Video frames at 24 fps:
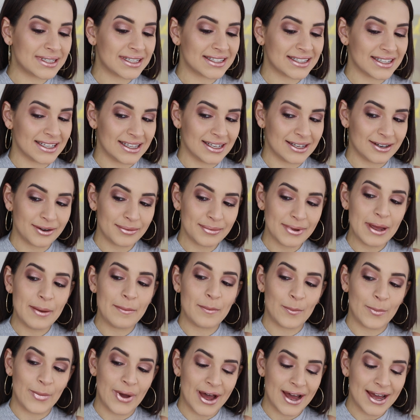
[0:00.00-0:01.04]
It's a little bit
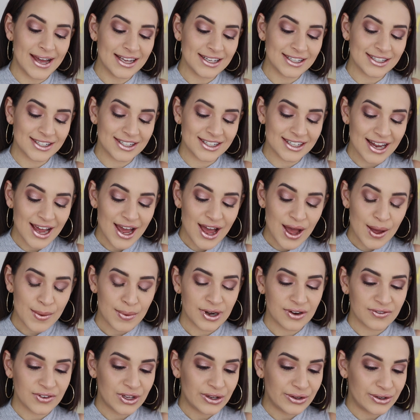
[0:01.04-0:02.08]
much,
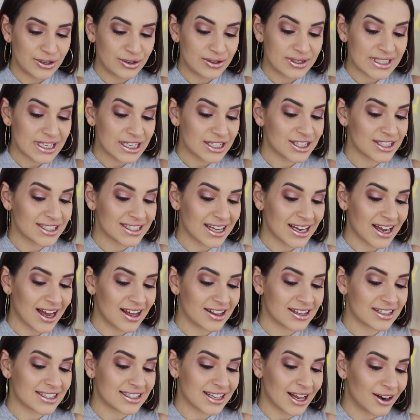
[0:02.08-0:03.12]
but if you use it just like
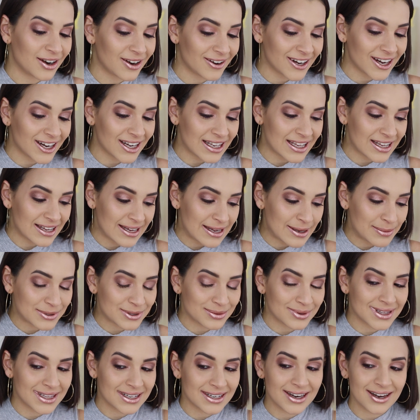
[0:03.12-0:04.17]
on the center of your lips
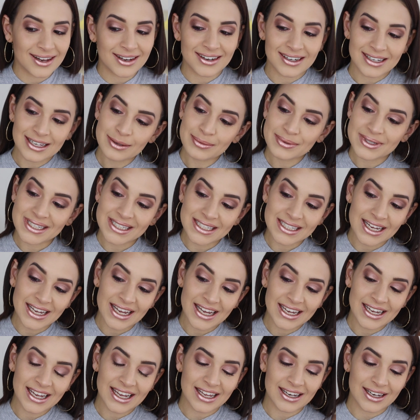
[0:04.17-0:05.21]
with another
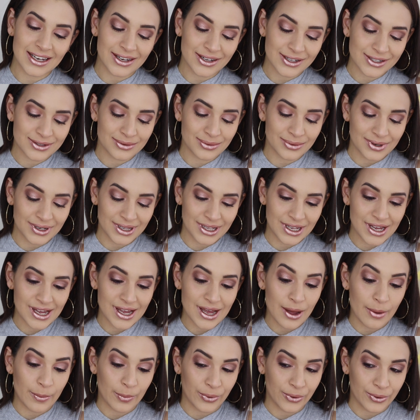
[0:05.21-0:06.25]
lipstick, it looks
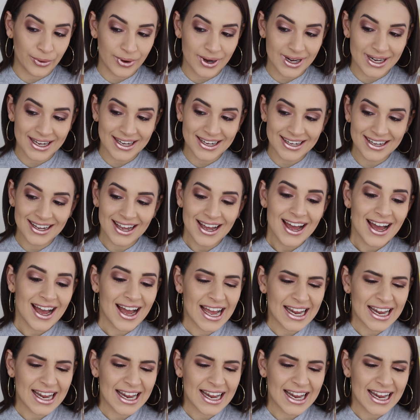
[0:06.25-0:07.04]
really pretty.